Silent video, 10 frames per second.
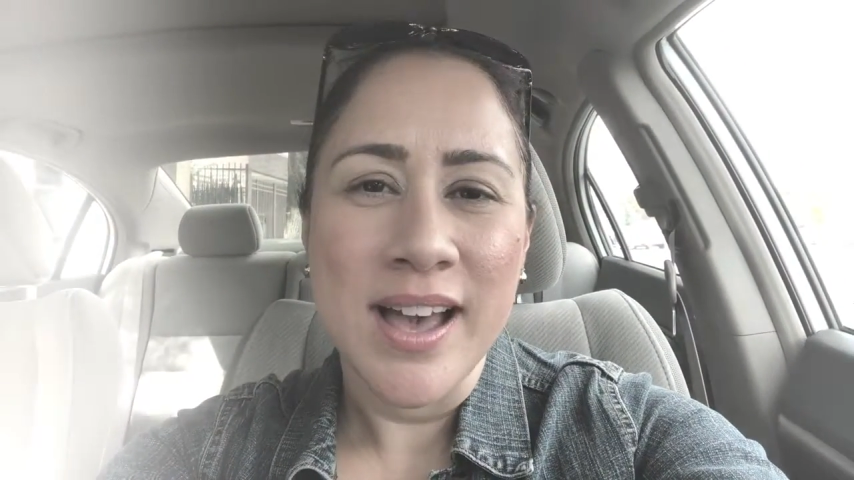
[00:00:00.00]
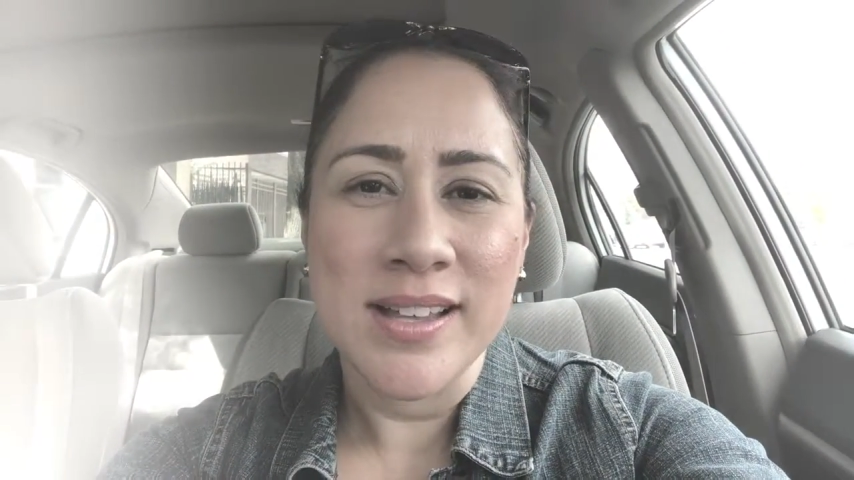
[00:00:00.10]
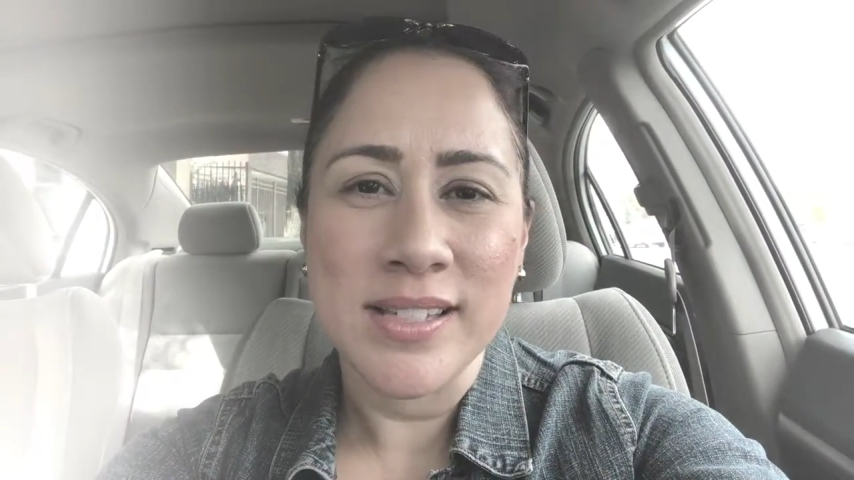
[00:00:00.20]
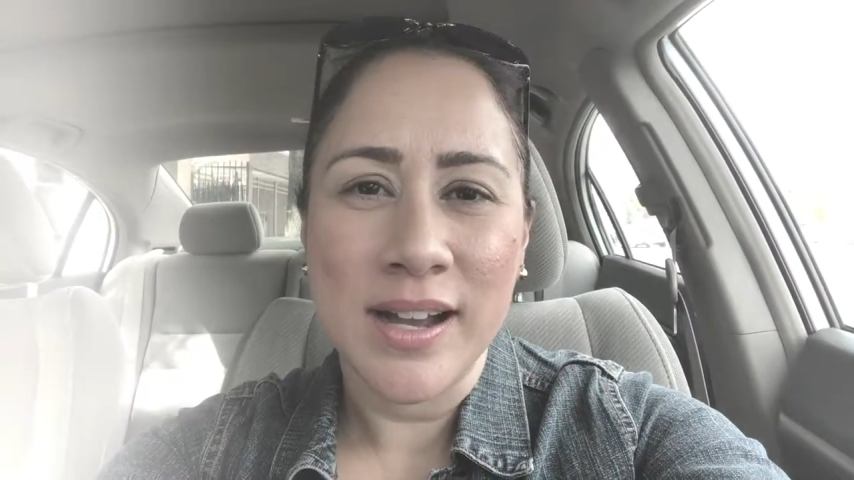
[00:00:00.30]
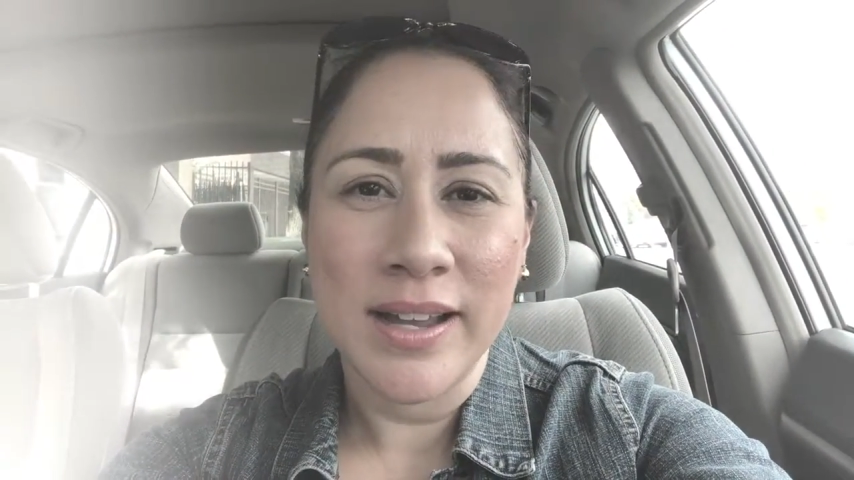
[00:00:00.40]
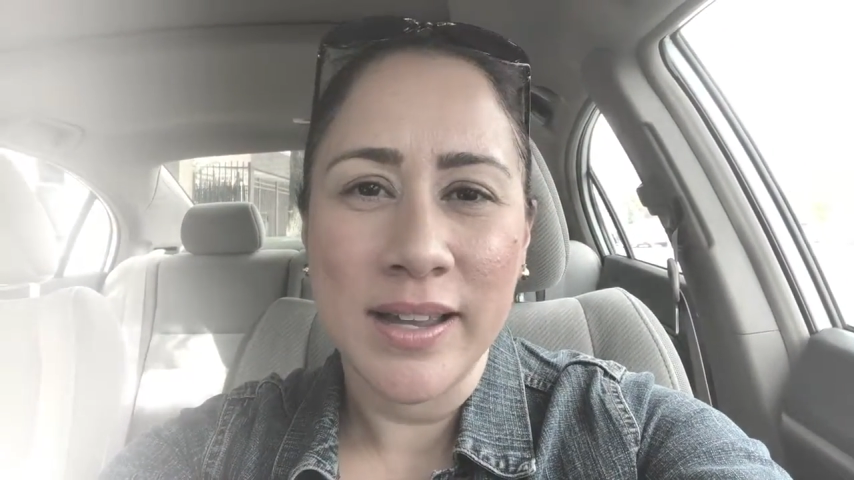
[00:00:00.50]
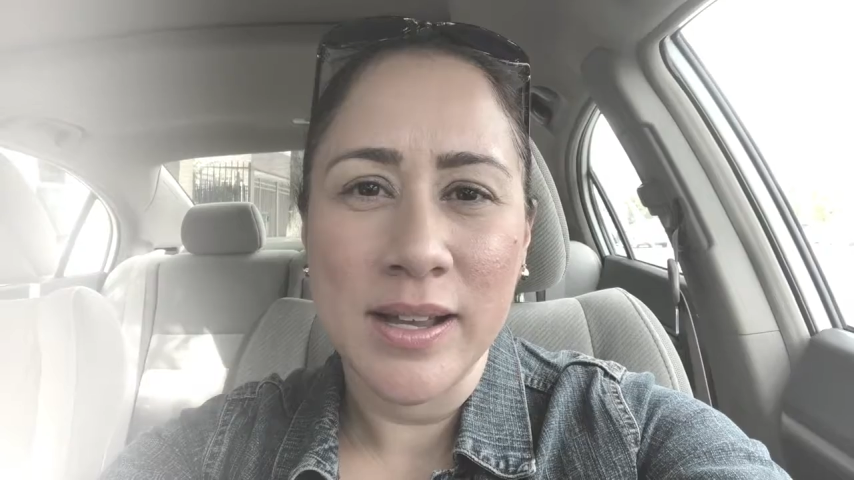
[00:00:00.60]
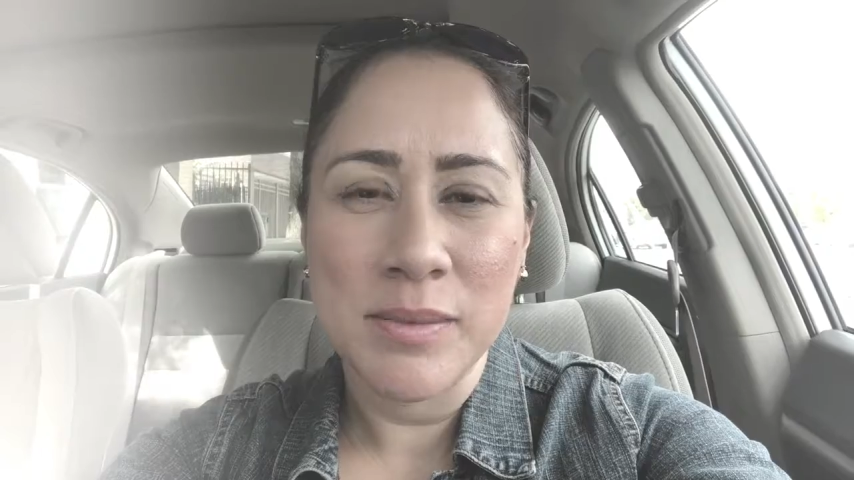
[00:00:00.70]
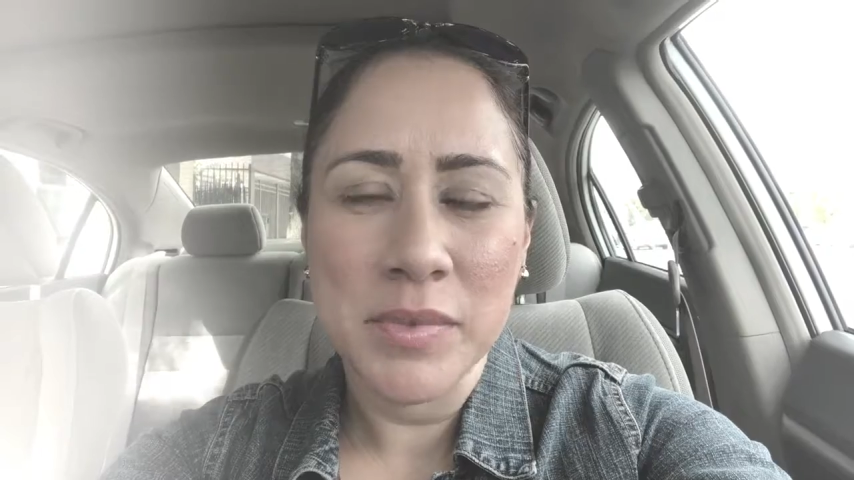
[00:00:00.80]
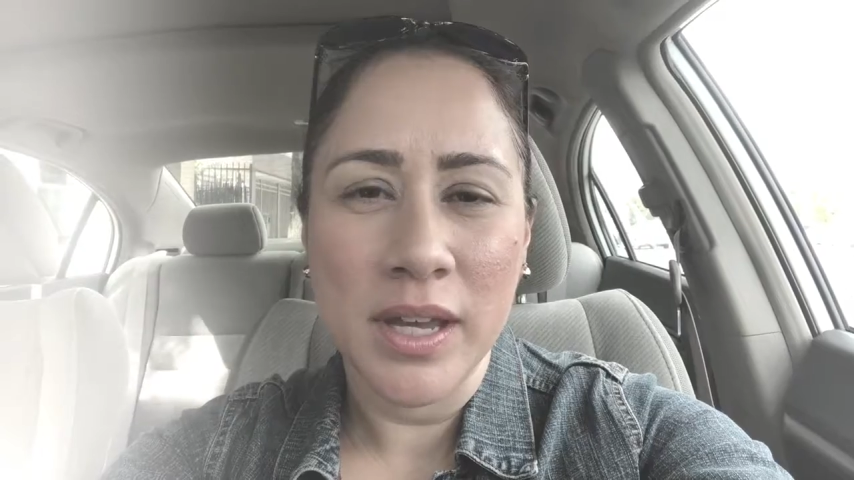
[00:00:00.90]
as I
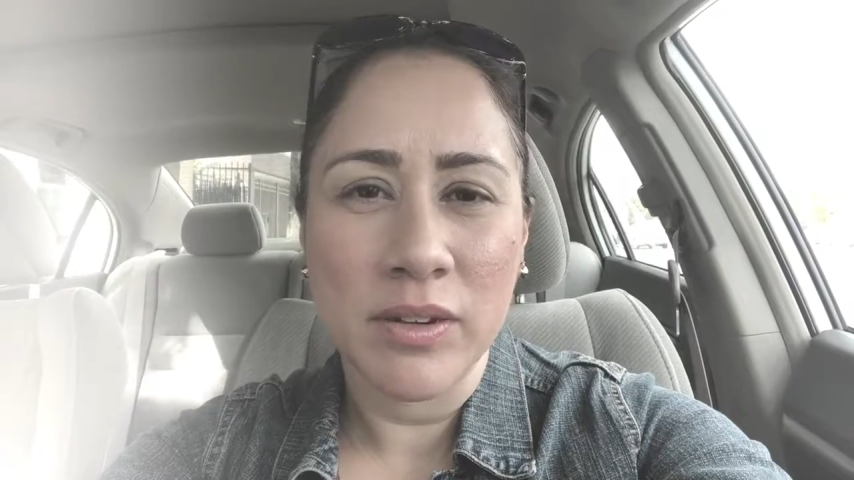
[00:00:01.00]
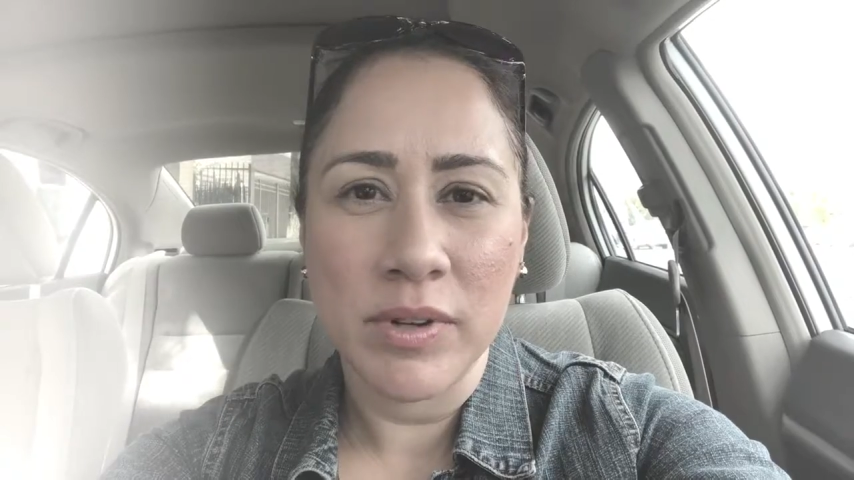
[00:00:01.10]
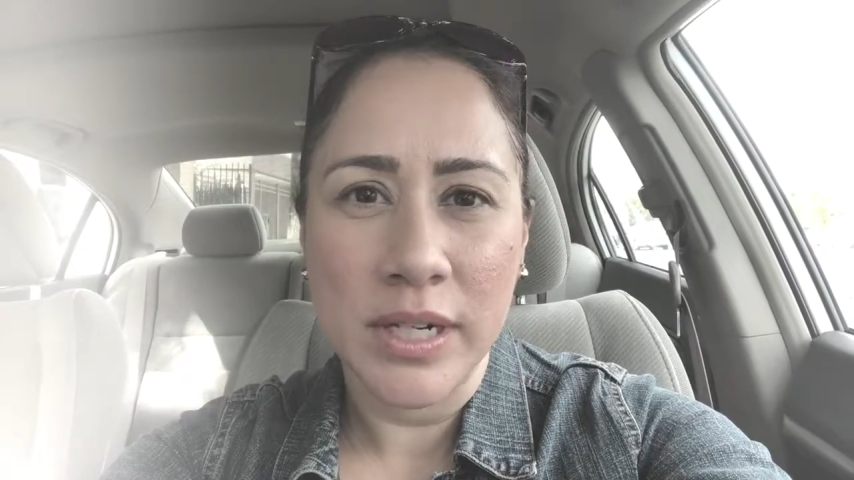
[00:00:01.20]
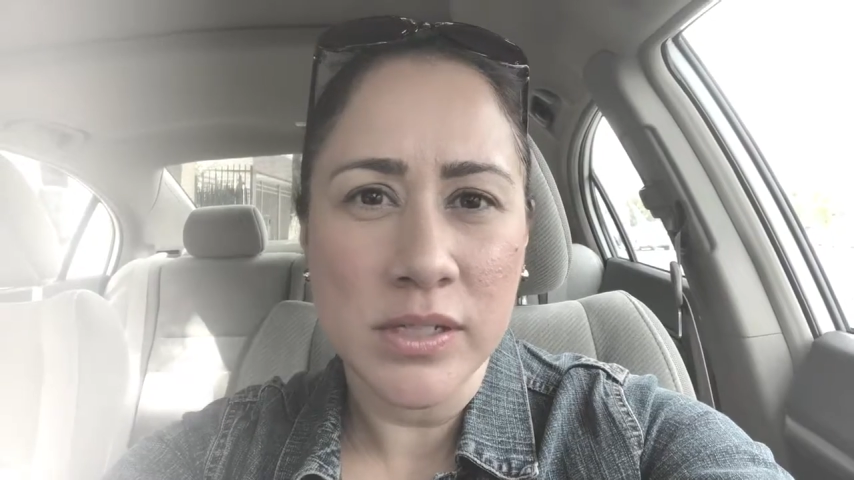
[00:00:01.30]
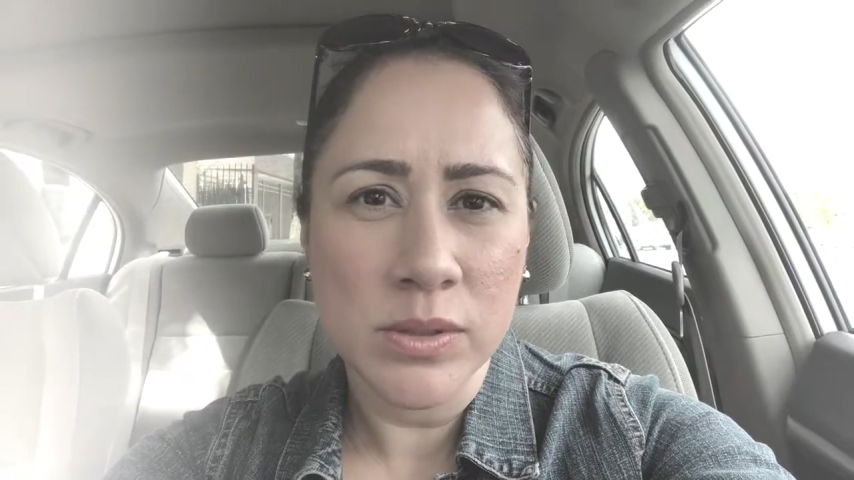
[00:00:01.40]
am getting ready